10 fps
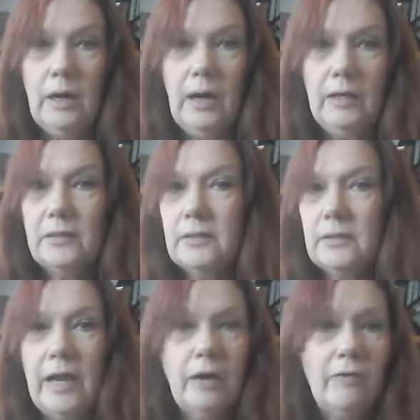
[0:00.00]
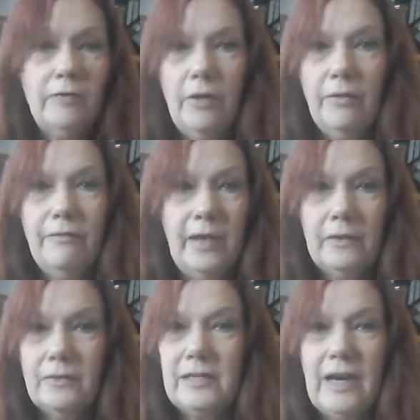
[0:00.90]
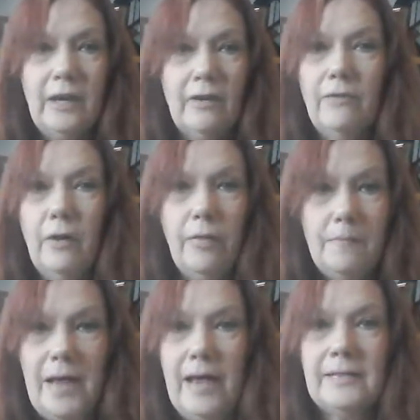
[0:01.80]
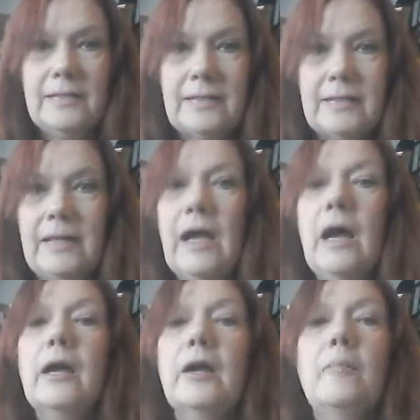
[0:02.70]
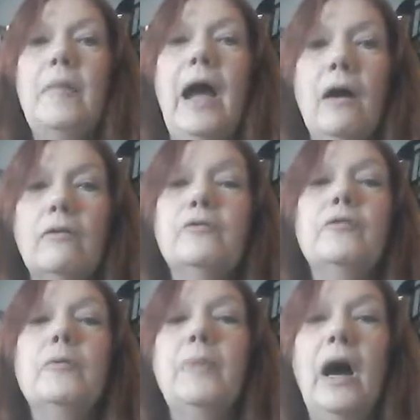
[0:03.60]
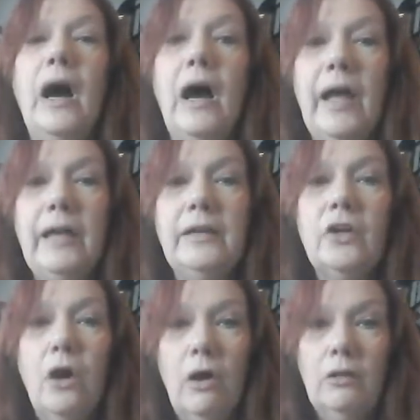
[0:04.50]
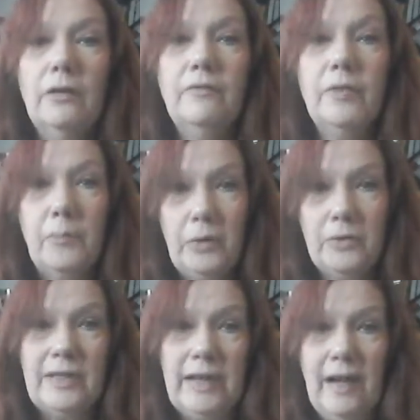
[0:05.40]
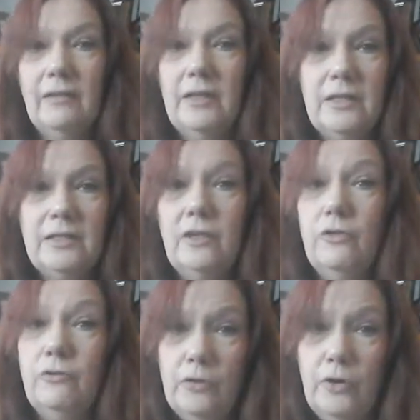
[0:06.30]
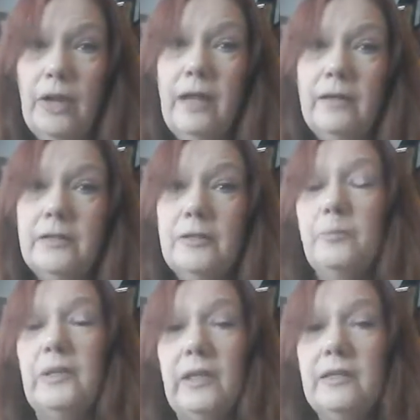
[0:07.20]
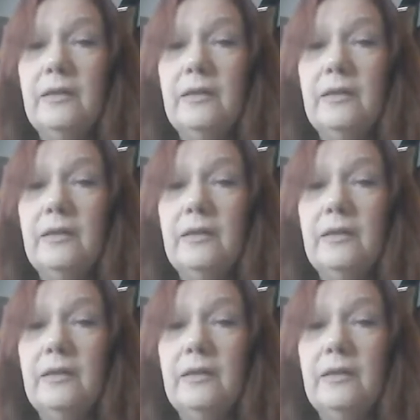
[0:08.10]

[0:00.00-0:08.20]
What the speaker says: And take off all the veils. Take off all the masks. Come out from behind all of the personalities that you've created to please